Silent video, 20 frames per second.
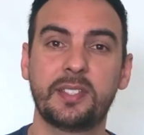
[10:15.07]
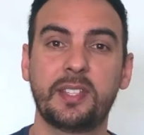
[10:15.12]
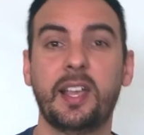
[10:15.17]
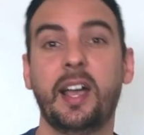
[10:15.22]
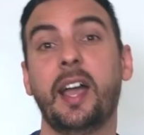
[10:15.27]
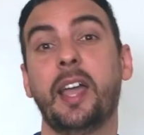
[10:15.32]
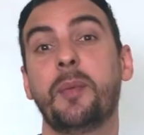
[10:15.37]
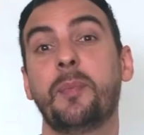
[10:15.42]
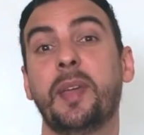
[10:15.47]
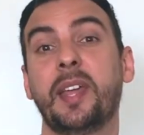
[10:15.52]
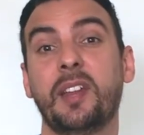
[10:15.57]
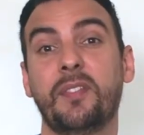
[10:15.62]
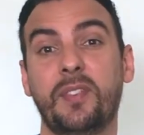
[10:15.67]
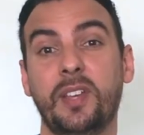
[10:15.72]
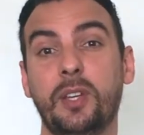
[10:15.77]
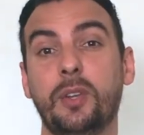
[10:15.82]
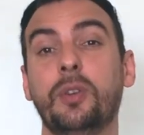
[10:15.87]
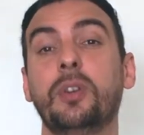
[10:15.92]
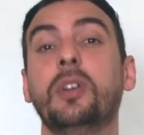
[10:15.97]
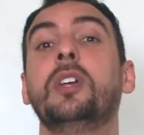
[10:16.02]
I made a
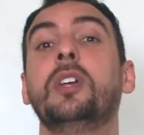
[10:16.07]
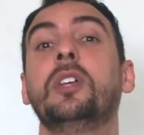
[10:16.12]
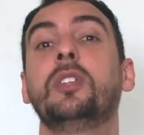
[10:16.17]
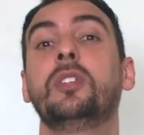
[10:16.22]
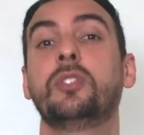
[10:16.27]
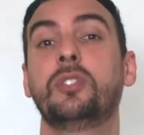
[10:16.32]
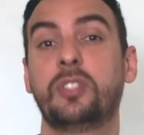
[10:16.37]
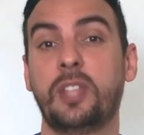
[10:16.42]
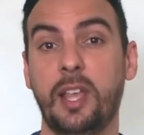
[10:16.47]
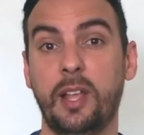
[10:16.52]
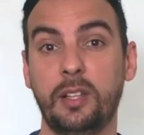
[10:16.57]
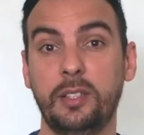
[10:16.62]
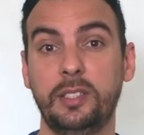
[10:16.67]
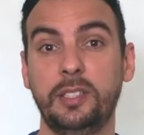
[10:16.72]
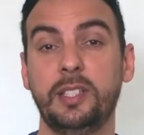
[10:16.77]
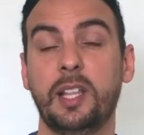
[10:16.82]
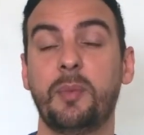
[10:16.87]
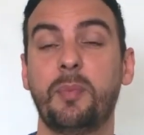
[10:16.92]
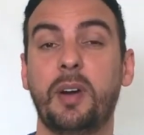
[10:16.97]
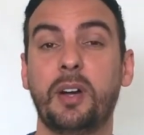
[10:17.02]
video telling
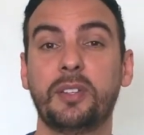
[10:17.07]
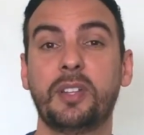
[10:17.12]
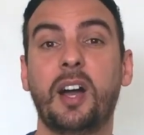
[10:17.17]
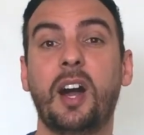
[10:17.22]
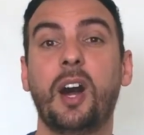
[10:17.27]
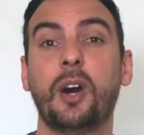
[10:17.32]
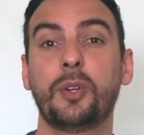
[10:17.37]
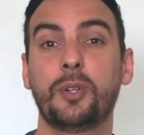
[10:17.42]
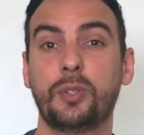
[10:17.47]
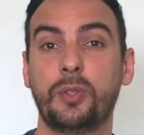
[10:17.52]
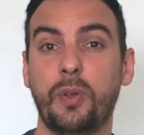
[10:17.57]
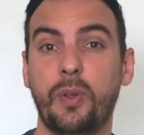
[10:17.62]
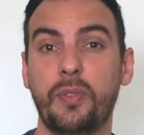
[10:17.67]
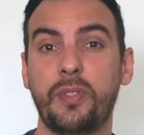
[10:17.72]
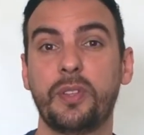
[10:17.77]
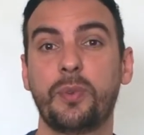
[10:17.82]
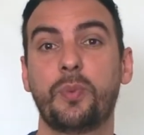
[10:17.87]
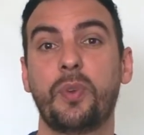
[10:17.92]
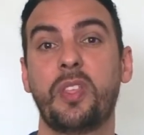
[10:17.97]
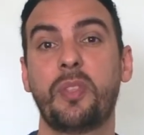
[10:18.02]
about how to do the
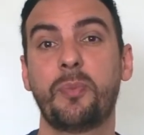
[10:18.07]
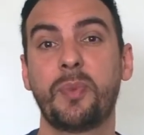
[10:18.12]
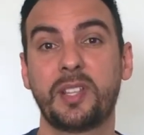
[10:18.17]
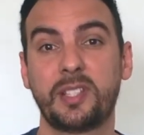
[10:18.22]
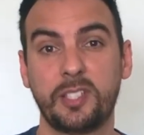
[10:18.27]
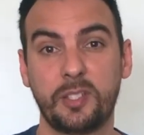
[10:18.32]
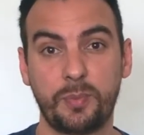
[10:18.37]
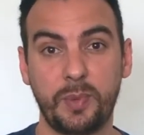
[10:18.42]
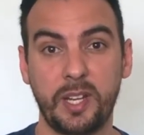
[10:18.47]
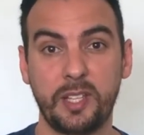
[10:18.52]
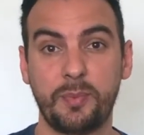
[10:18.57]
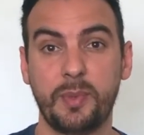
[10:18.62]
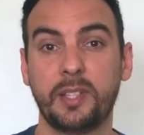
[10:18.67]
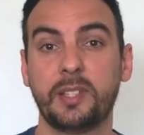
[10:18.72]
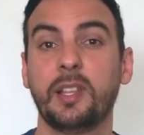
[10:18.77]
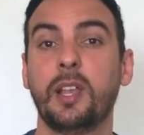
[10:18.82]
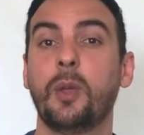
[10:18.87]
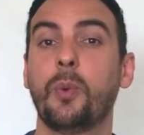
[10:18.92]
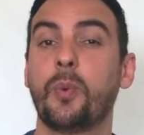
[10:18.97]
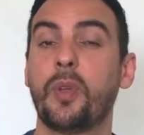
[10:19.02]
rhythmic displacement
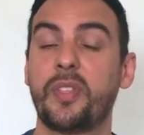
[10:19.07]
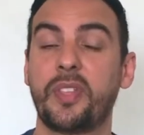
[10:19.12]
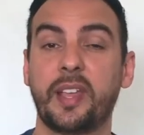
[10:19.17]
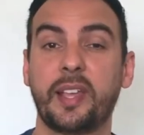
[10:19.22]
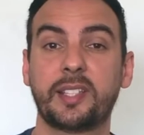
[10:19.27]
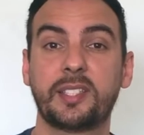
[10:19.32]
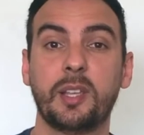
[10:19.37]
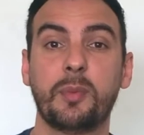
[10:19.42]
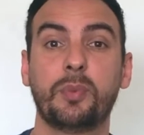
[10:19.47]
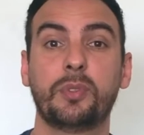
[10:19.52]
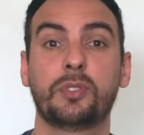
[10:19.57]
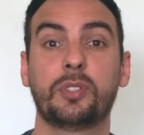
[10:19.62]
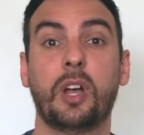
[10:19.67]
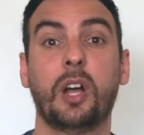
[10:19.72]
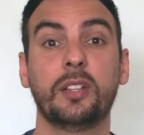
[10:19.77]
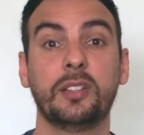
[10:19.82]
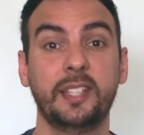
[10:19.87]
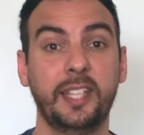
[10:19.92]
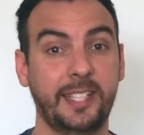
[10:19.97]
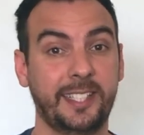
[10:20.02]
with examples
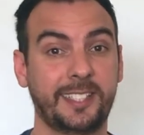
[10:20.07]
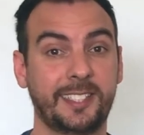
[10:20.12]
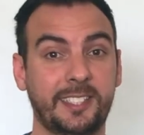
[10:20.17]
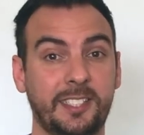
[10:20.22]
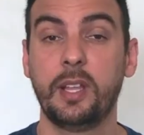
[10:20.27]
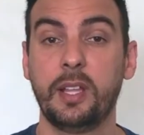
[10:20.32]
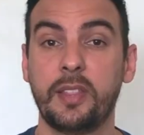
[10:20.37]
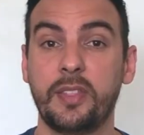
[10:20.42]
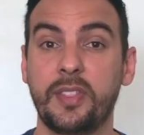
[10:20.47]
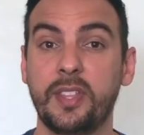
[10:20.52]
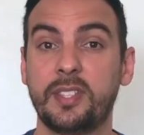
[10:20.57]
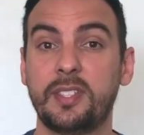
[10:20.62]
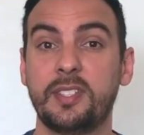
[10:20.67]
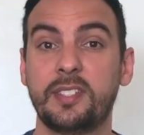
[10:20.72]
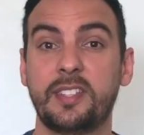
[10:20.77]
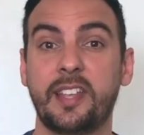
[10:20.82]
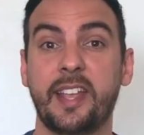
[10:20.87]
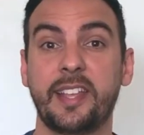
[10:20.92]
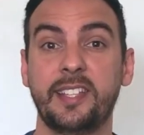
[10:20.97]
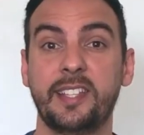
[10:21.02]
on licks. This is
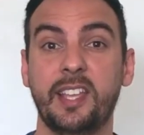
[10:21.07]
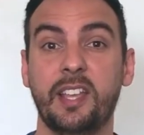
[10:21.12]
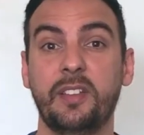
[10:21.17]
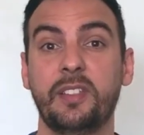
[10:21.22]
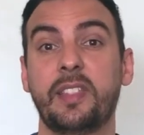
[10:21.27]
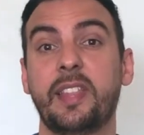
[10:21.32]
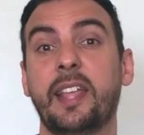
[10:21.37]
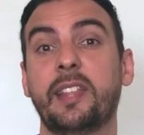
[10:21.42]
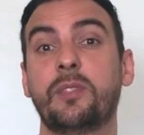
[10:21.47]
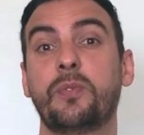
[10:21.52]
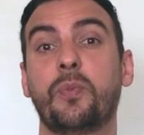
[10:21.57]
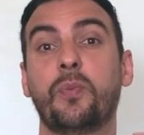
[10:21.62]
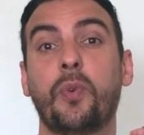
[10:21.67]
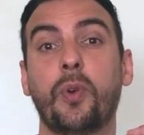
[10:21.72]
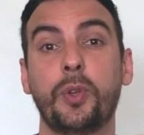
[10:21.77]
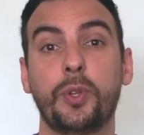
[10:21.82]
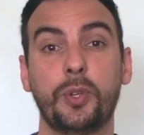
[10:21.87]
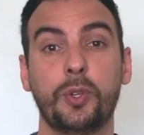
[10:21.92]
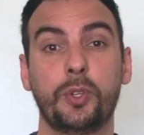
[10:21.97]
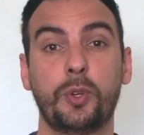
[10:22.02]
the idea that for
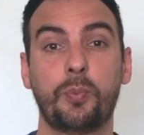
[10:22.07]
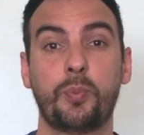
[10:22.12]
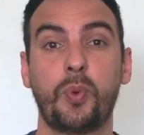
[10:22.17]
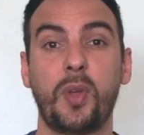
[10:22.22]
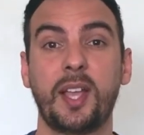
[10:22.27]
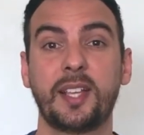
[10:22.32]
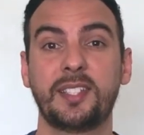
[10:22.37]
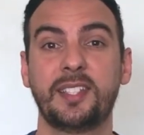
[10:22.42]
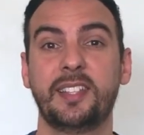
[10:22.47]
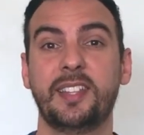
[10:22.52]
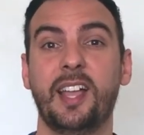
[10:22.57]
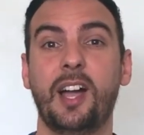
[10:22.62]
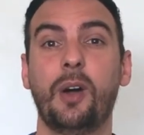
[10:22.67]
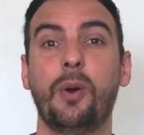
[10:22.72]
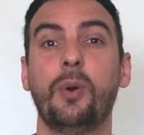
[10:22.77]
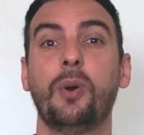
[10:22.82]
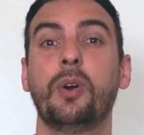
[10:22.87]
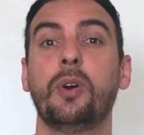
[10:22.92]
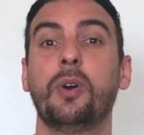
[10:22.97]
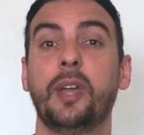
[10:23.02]
you to practice now
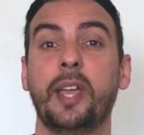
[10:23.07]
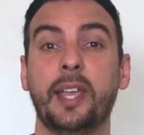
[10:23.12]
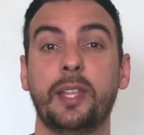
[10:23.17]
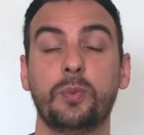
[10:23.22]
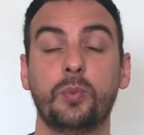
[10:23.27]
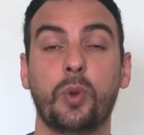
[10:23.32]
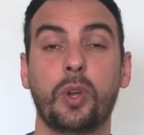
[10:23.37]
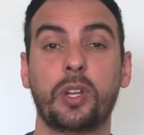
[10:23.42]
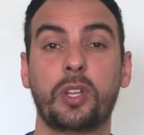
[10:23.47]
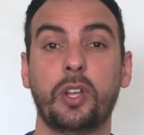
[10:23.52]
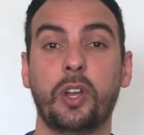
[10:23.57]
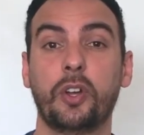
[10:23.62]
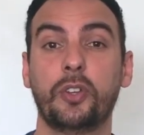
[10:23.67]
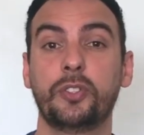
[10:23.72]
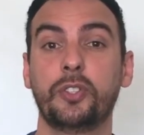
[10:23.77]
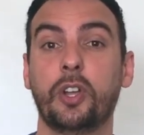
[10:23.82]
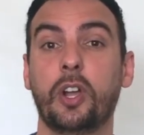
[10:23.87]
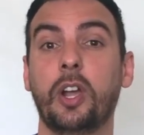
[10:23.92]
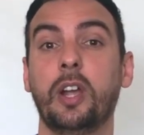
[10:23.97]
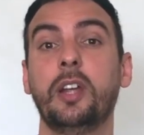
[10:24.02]
and work on
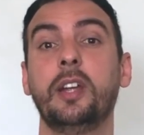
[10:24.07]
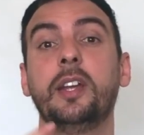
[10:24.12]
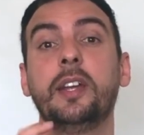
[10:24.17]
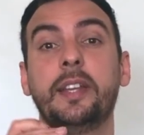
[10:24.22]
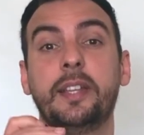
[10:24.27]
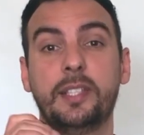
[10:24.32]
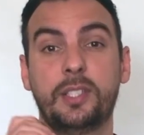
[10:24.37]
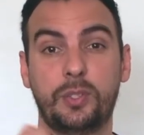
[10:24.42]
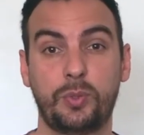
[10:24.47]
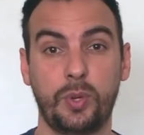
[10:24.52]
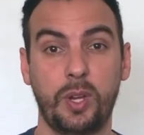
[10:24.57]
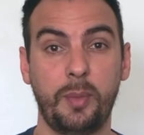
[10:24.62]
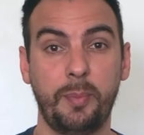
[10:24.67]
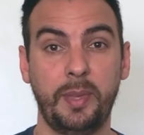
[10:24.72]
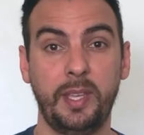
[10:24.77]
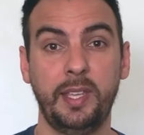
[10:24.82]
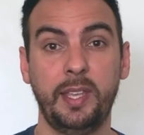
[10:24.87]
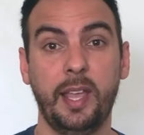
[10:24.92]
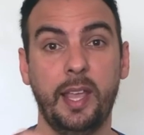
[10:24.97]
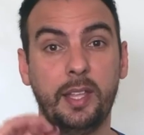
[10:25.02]
your
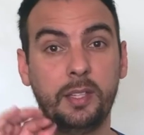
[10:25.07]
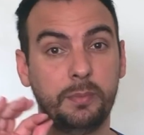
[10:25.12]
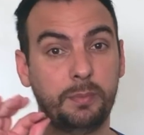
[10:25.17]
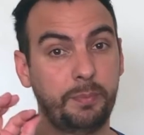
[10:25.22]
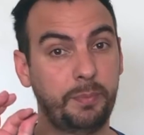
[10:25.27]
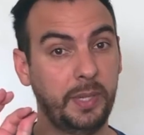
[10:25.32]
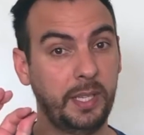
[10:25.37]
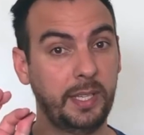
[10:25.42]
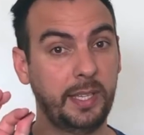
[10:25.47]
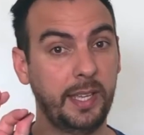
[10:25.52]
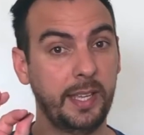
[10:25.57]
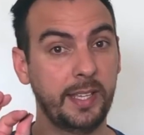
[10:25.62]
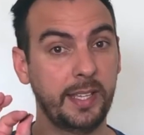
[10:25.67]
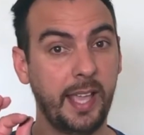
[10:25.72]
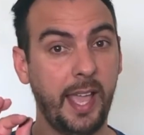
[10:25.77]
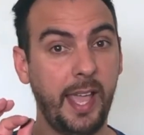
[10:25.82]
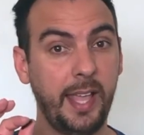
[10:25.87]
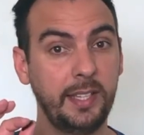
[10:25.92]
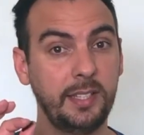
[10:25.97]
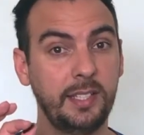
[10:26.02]
strumming and picking
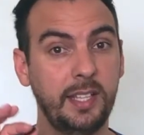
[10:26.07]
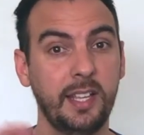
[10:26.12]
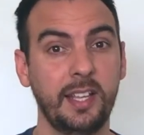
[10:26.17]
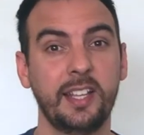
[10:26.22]
hand.